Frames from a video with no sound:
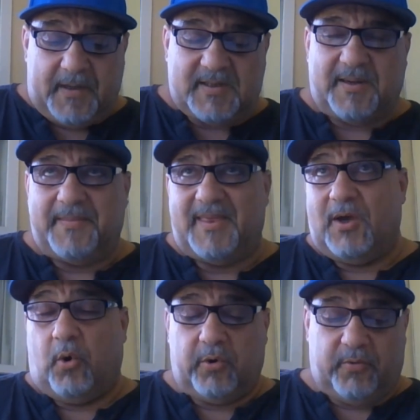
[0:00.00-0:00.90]
some of the
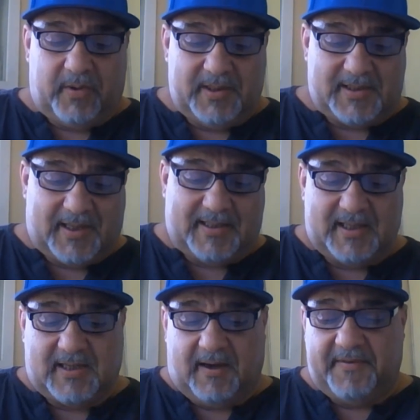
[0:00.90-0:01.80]
old ones like the
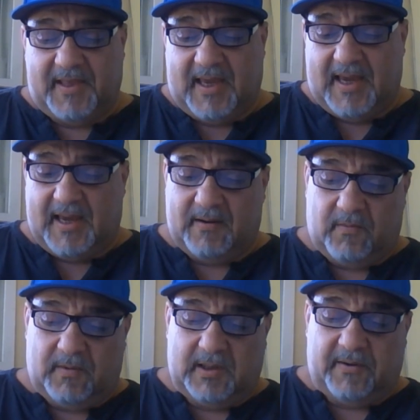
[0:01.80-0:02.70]
dove and the ant,
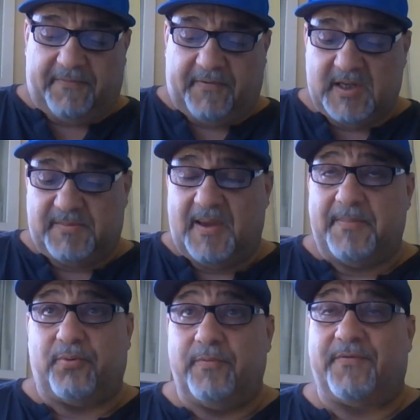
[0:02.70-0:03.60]
or little friends may
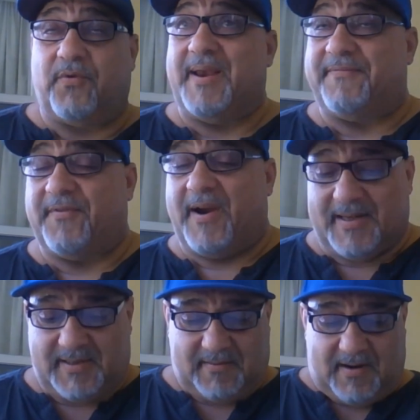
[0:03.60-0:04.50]
prove great
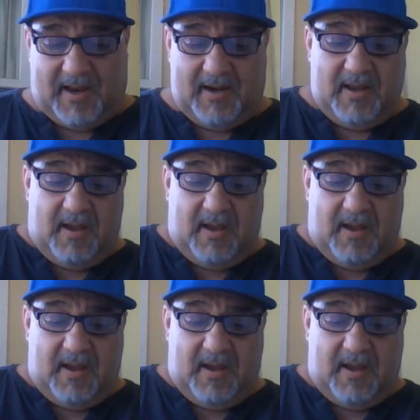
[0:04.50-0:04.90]
friends, right?